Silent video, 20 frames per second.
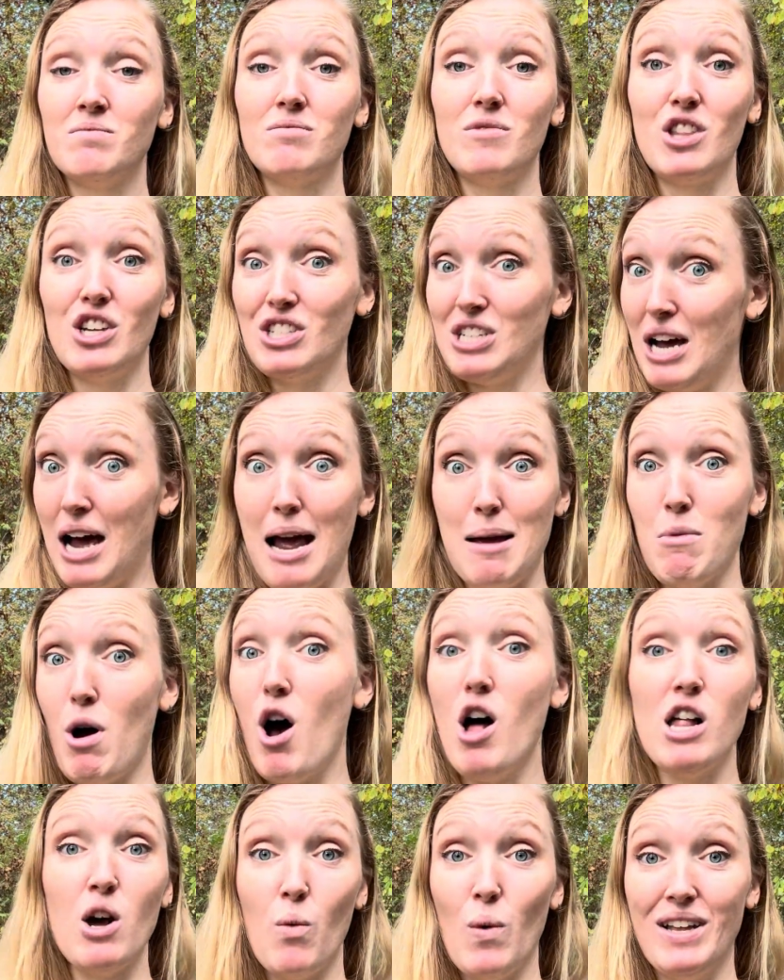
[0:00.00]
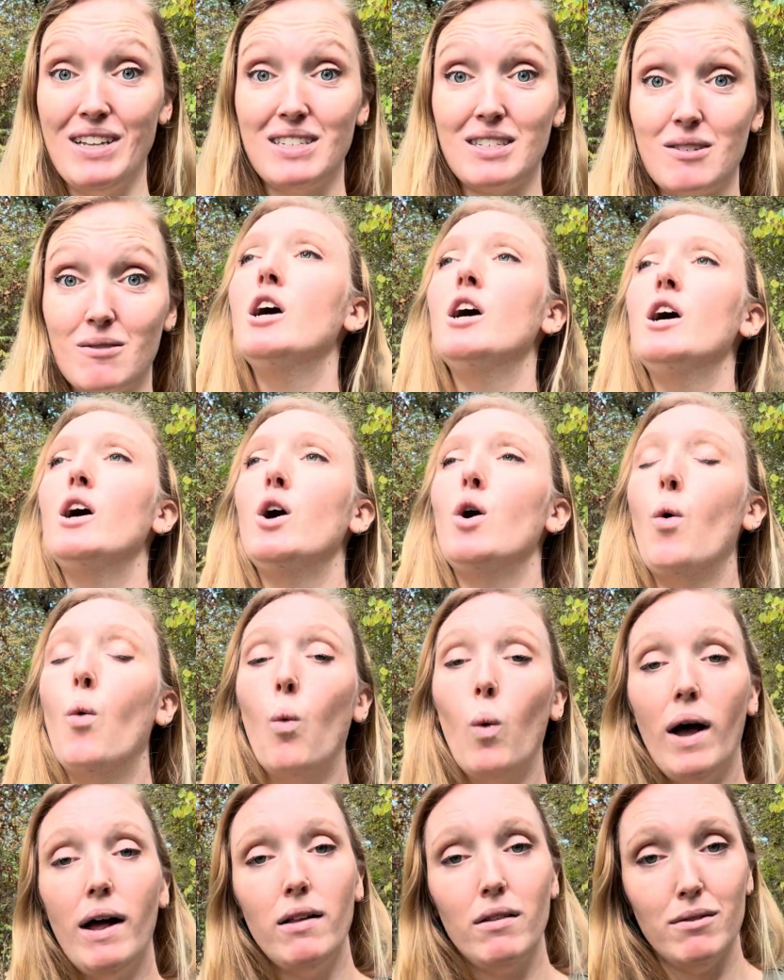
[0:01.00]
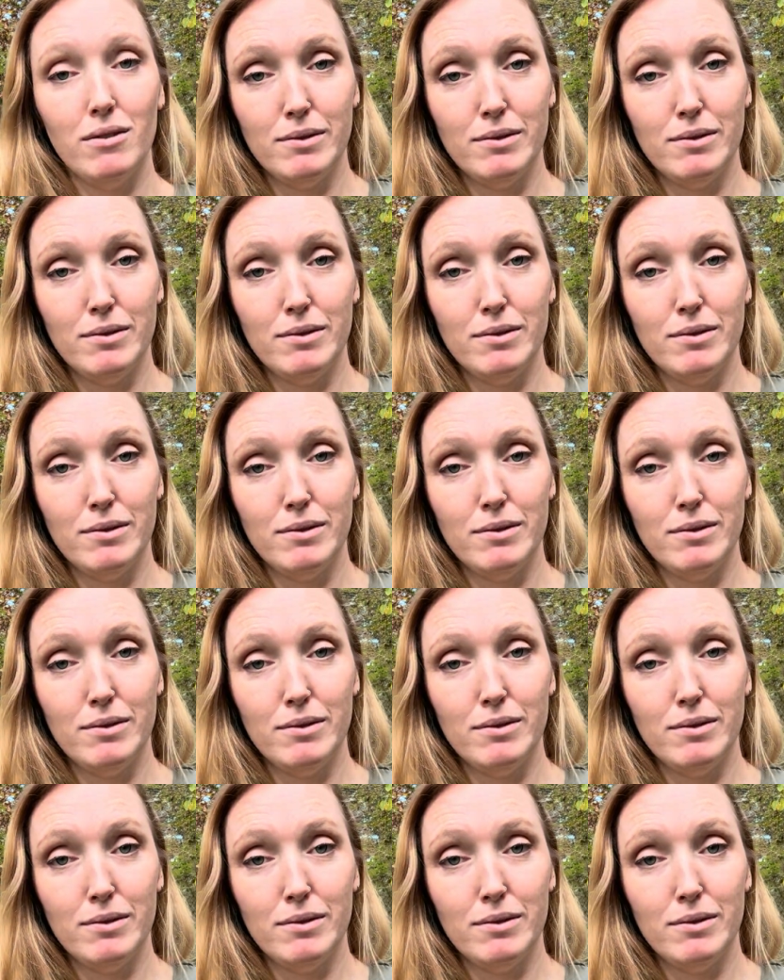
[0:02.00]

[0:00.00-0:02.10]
the time, all at once. Well,